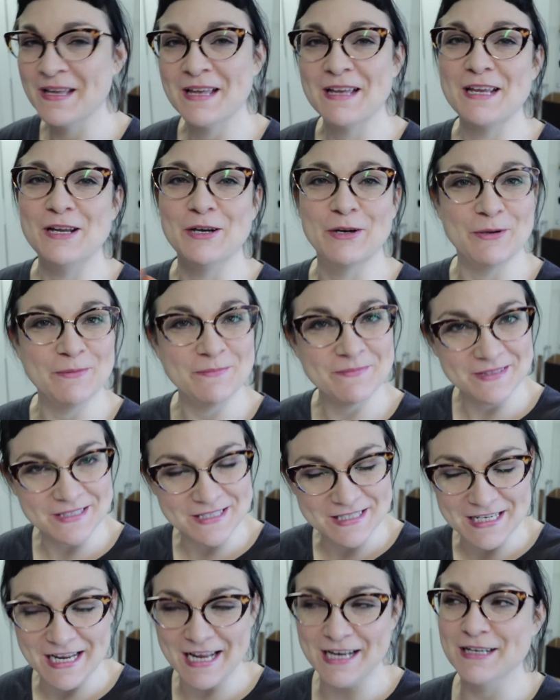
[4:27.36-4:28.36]
you know, the
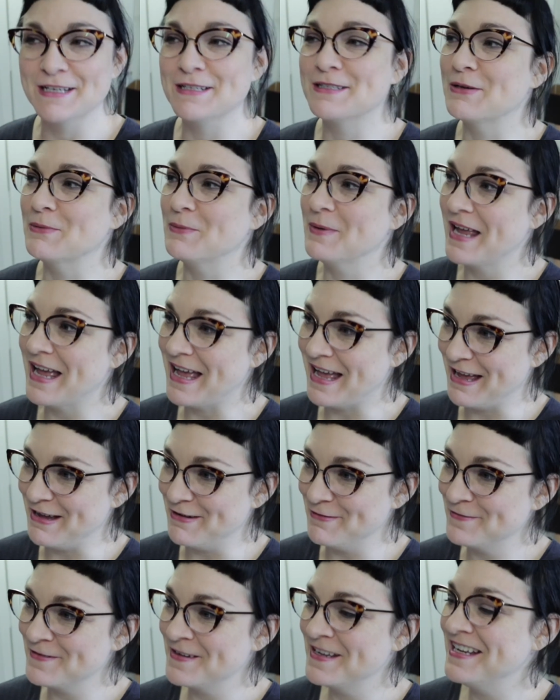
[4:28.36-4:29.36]
standards that we
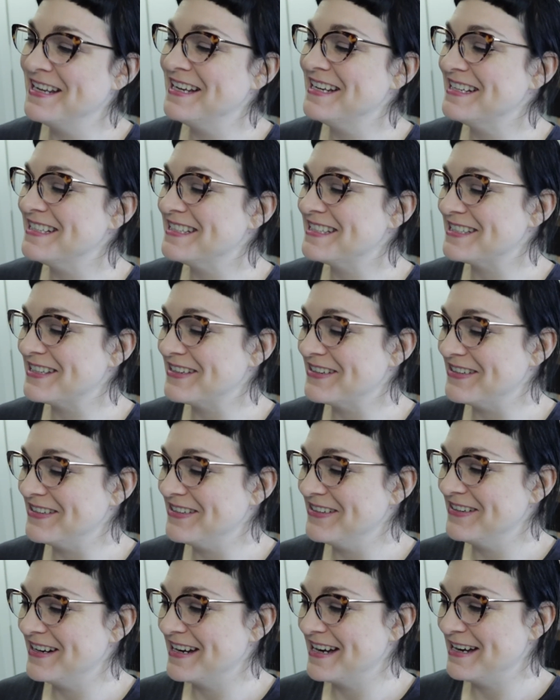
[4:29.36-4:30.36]
have.
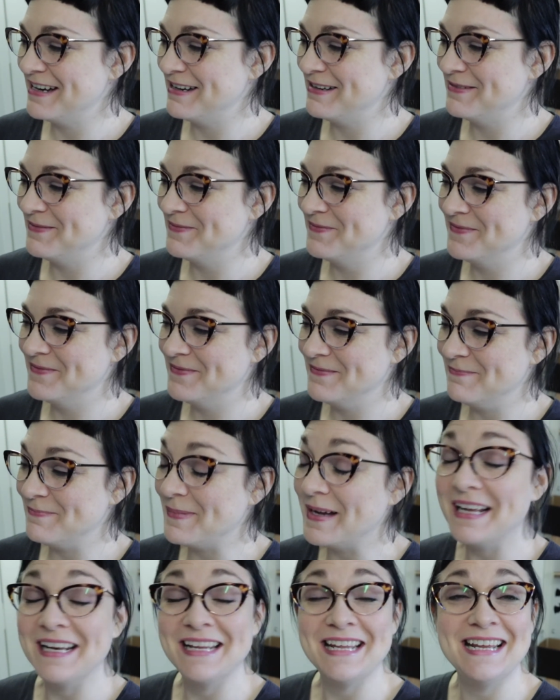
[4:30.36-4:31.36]
So,
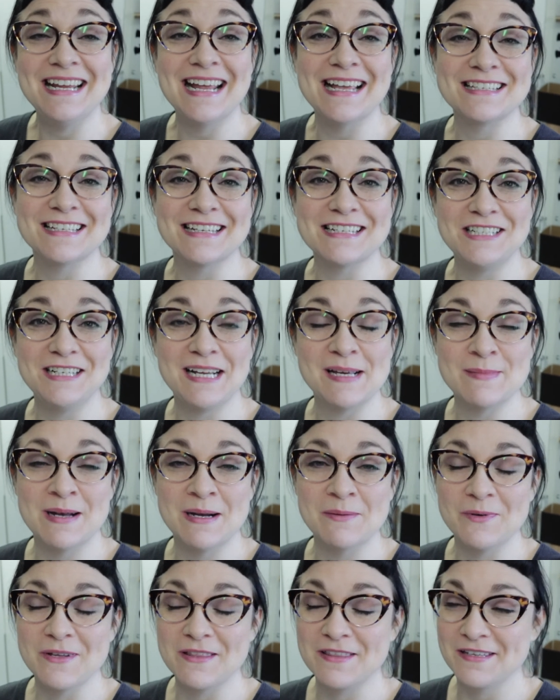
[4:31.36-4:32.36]
but he has actually come
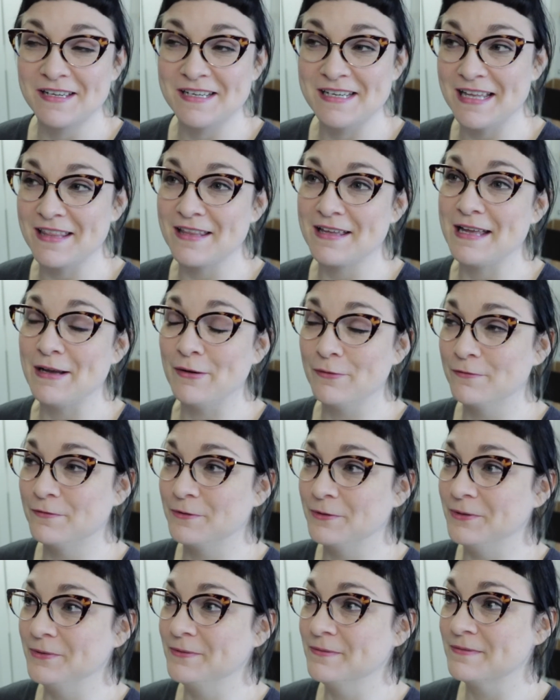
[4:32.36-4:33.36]
up with another
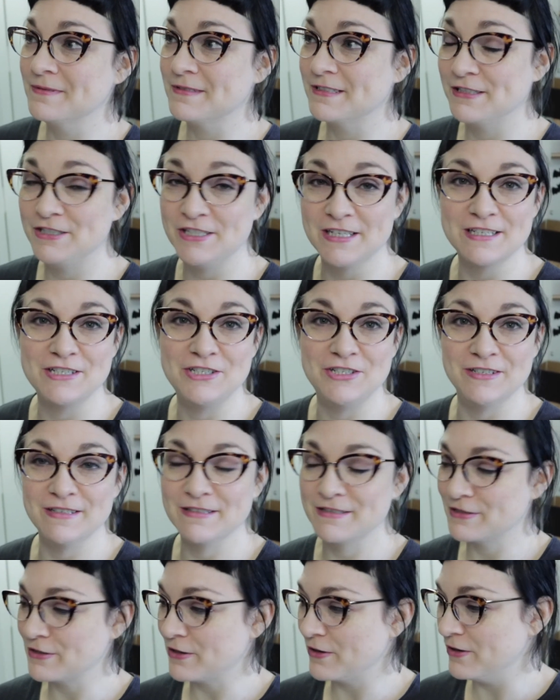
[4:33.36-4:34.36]
helpful
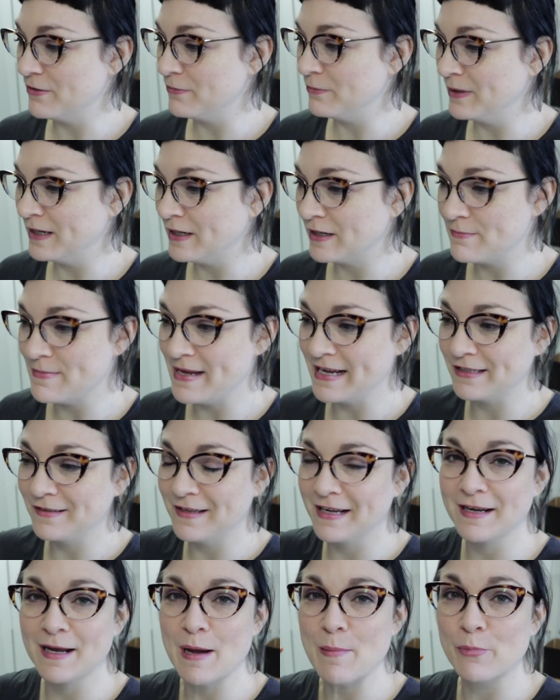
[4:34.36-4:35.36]
suggestion. So we're going to make
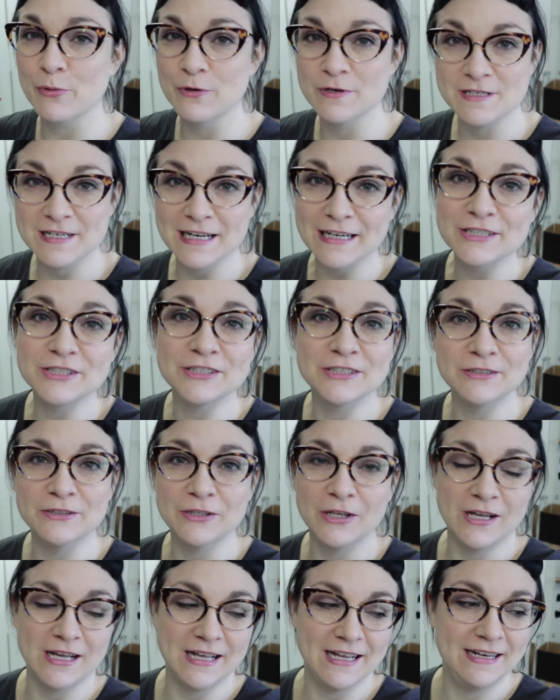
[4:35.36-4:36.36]
like a production
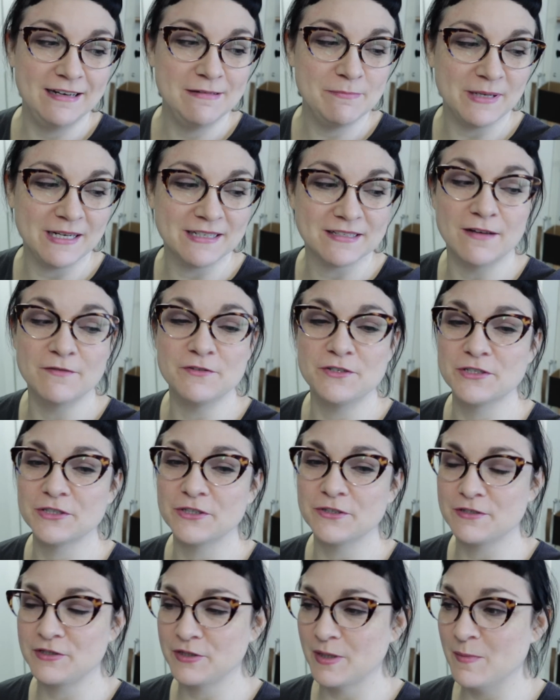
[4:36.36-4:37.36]
line, because I've just
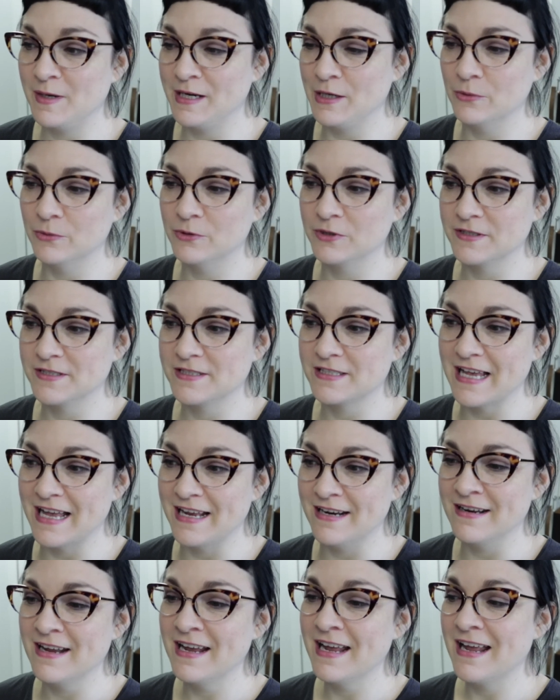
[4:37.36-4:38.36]
got so many orders,
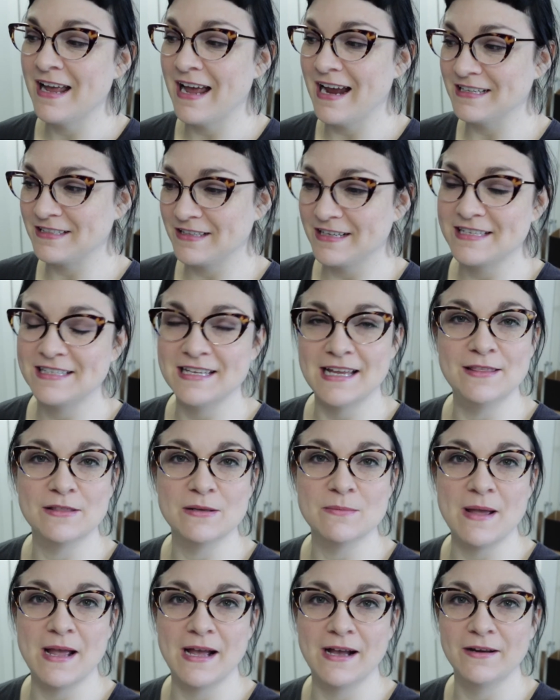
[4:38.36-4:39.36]
and as I send
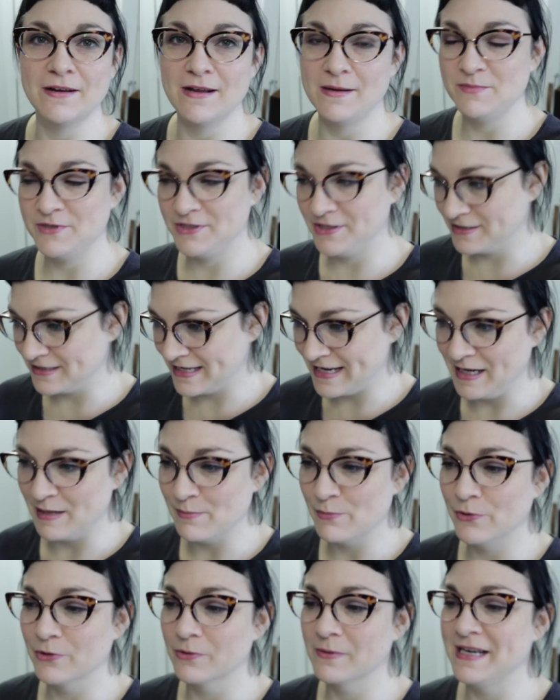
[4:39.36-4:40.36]
them out, I'm just getting
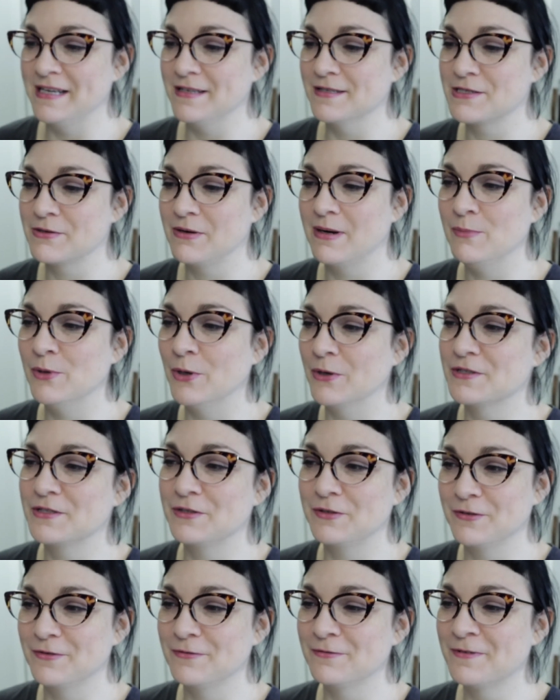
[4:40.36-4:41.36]
more in. So I'm not
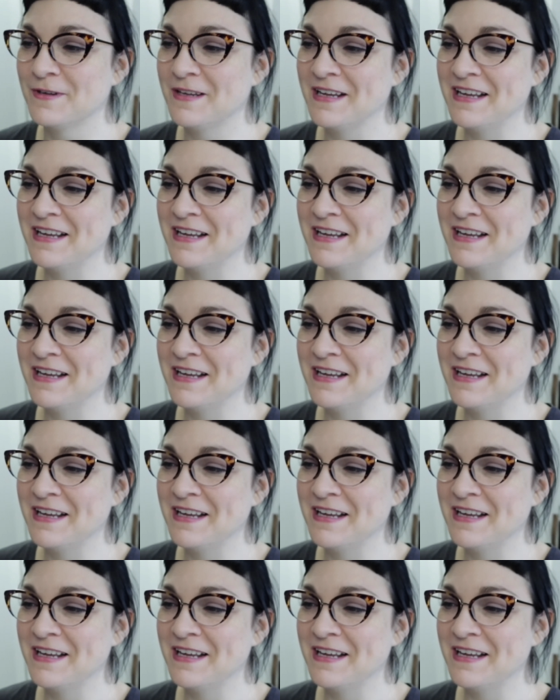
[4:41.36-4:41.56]
sort of